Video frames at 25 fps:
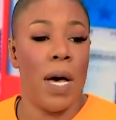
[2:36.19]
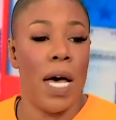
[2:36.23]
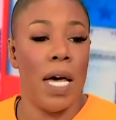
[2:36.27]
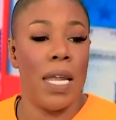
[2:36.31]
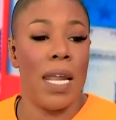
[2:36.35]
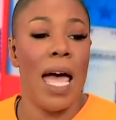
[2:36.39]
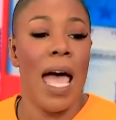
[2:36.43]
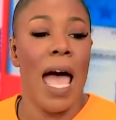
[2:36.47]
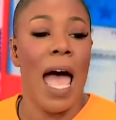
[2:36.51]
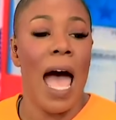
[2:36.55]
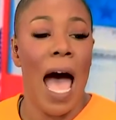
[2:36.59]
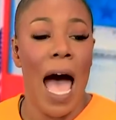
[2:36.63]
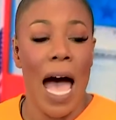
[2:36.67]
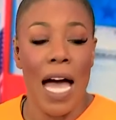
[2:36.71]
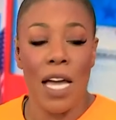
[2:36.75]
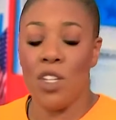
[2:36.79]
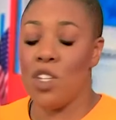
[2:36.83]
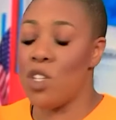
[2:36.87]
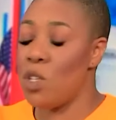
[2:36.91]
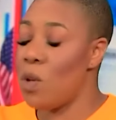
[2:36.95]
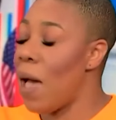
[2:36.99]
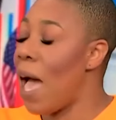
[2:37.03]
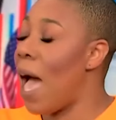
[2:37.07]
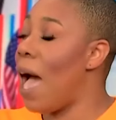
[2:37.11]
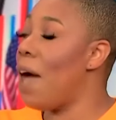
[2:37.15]
But I
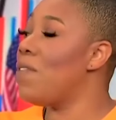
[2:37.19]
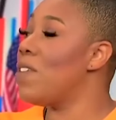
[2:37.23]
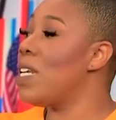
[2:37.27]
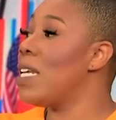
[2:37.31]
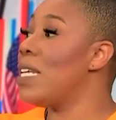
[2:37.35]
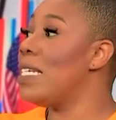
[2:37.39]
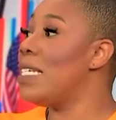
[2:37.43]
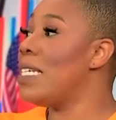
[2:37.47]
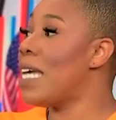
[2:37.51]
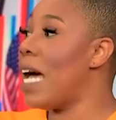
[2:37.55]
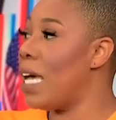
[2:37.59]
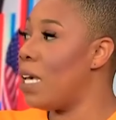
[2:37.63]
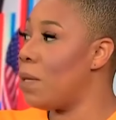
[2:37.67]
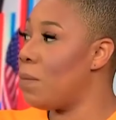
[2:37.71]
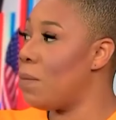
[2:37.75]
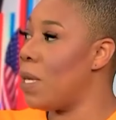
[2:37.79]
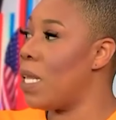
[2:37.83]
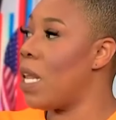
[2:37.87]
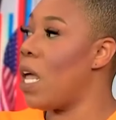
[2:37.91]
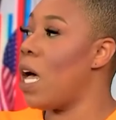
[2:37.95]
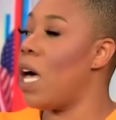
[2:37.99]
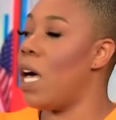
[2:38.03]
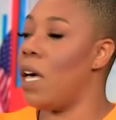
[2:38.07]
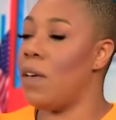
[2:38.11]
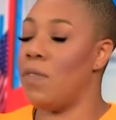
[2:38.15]
do have an
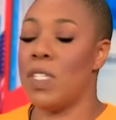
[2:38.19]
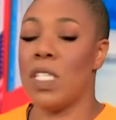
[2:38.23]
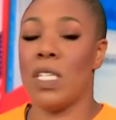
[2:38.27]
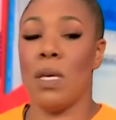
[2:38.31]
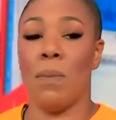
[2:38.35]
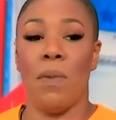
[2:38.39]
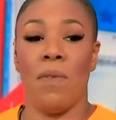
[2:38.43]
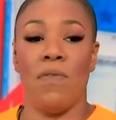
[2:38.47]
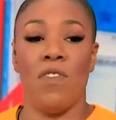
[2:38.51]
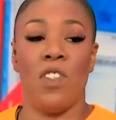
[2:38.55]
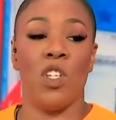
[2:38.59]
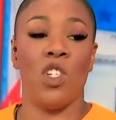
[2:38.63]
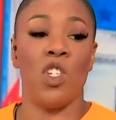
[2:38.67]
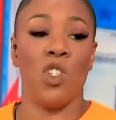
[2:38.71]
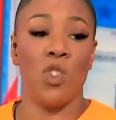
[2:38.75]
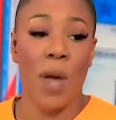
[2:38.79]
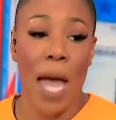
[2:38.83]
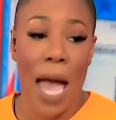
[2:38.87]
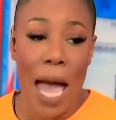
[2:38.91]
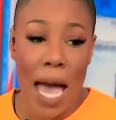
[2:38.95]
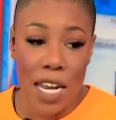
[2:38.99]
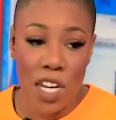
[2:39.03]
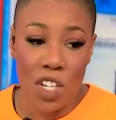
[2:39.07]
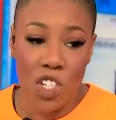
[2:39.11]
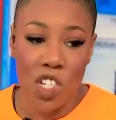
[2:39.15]
indictment of some of the
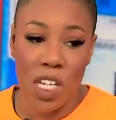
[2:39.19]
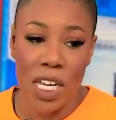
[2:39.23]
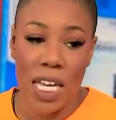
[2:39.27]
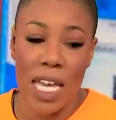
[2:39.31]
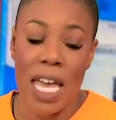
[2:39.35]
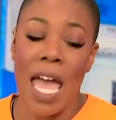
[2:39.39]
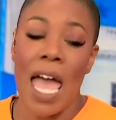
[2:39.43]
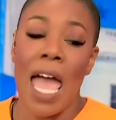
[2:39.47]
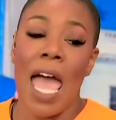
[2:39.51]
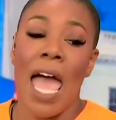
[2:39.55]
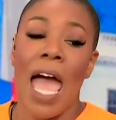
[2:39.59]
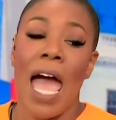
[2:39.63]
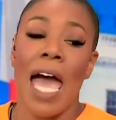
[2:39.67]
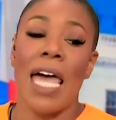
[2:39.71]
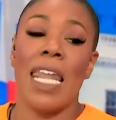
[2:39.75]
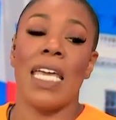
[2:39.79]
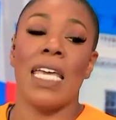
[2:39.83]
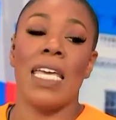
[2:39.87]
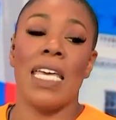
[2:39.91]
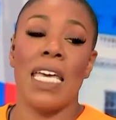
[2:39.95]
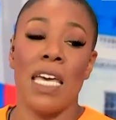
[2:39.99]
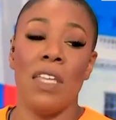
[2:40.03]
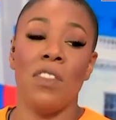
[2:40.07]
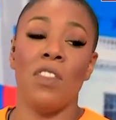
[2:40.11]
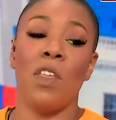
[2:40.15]
strategy. And
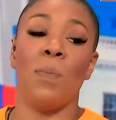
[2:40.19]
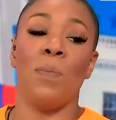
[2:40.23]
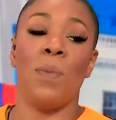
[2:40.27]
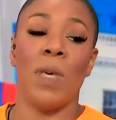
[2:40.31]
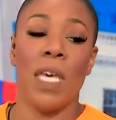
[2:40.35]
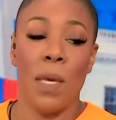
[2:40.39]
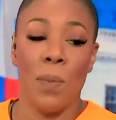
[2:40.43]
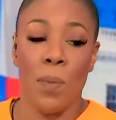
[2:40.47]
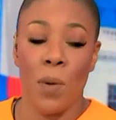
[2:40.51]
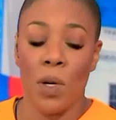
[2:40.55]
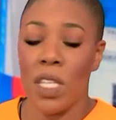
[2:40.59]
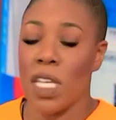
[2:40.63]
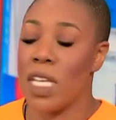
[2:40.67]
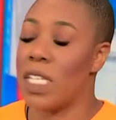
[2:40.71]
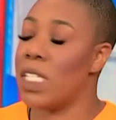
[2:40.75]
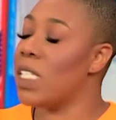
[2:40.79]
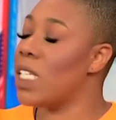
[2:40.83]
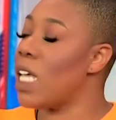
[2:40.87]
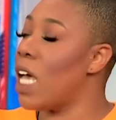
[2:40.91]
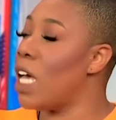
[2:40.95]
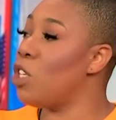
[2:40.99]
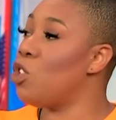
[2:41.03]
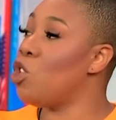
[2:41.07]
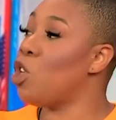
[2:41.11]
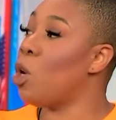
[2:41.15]
again, the people that
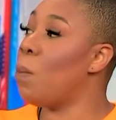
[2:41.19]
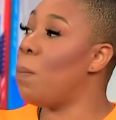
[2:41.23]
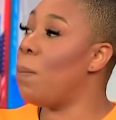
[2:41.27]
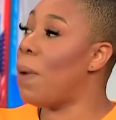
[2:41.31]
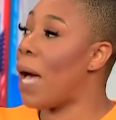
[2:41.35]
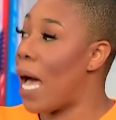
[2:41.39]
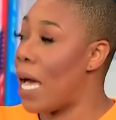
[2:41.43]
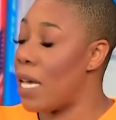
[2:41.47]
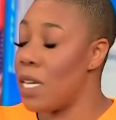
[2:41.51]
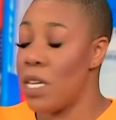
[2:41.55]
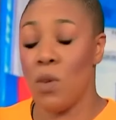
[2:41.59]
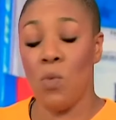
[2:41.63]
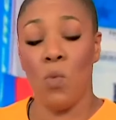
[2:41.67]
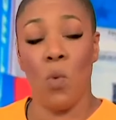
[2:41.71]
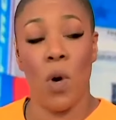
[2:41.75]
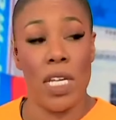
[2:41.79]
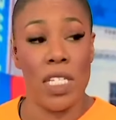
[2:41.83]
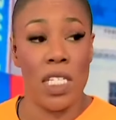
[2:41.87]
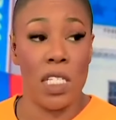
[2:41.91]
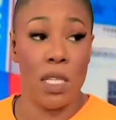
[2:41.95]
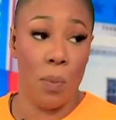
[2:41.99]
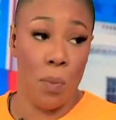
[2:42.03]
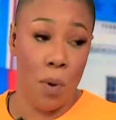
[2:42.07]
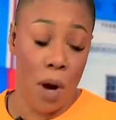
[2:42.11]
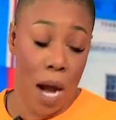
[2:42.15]
said Joe Biden
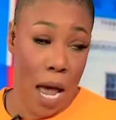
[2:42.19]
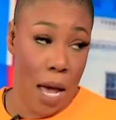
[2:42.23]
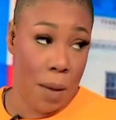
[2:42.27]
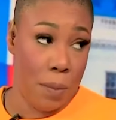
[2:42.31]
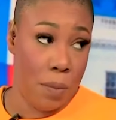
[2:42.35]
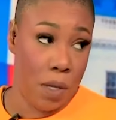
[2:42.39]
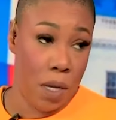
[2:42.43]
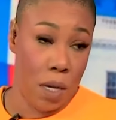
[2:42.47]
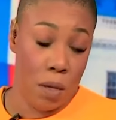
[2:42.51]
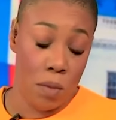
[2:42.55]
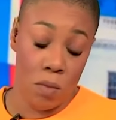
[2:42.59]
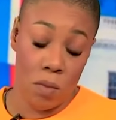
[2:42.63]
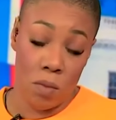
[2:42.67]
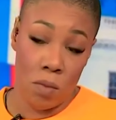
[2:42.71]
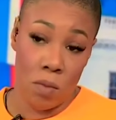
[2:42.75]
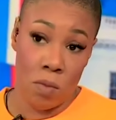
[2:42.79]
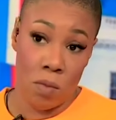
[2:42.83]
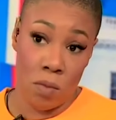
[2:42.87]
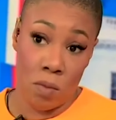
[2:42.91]
was the problem.